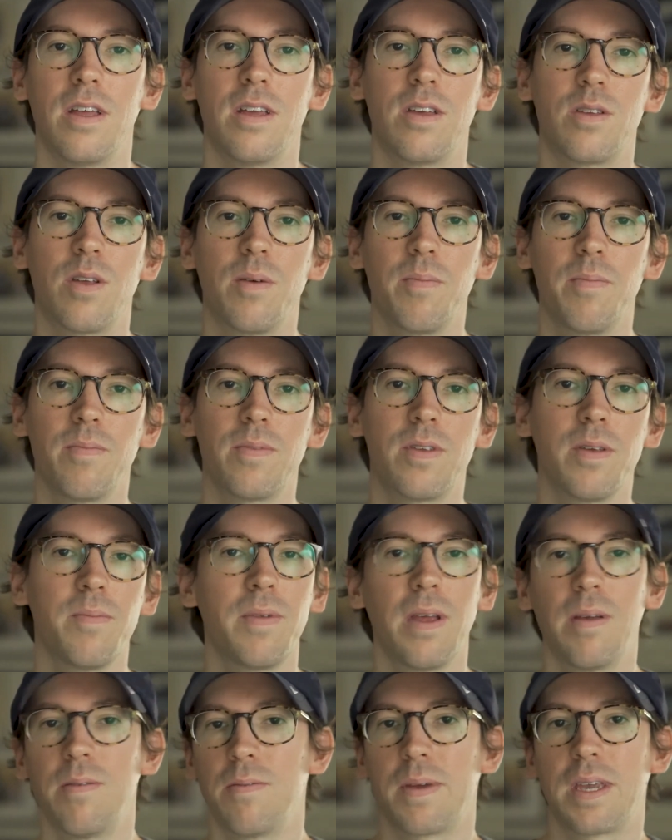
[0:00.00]

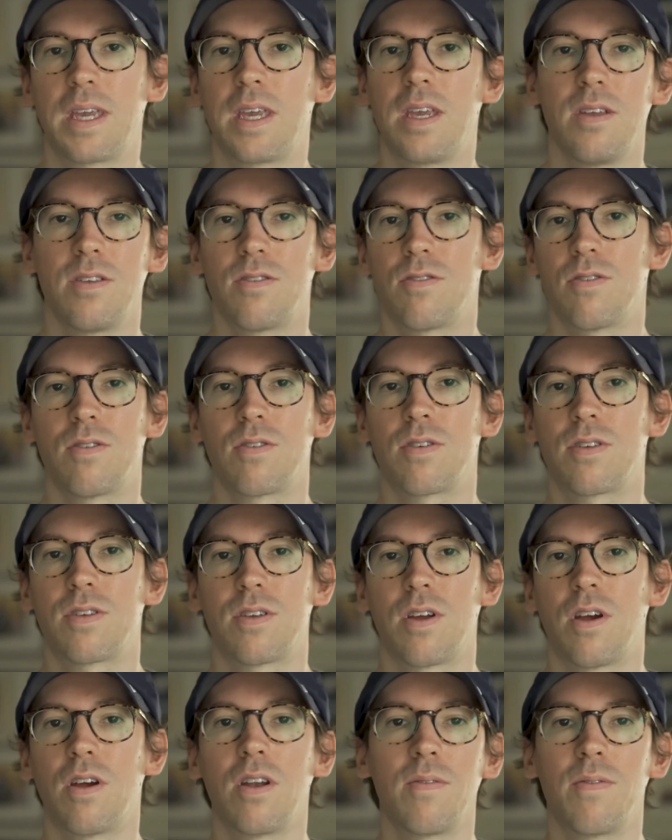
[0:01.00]
Sometimes my
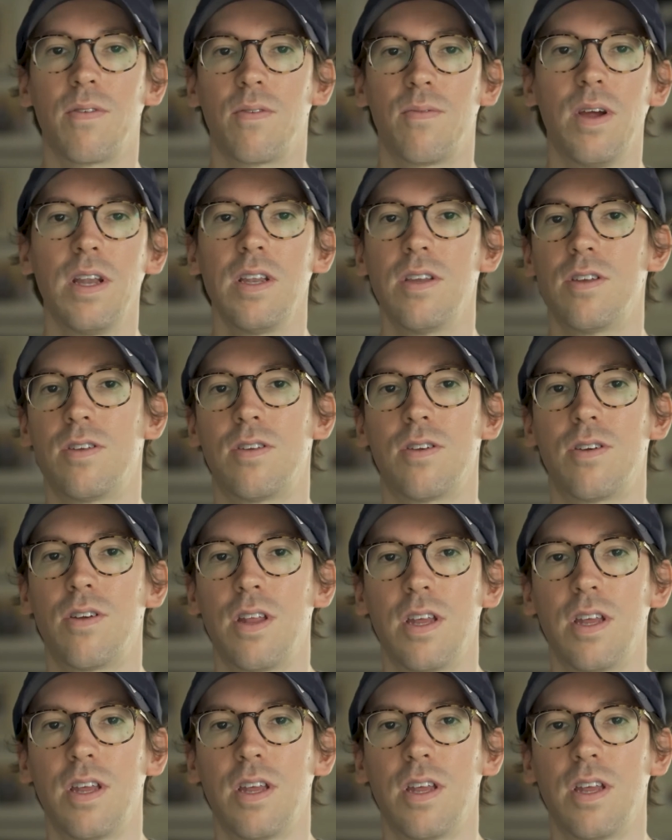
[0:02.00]
keystrokes aren't even registered,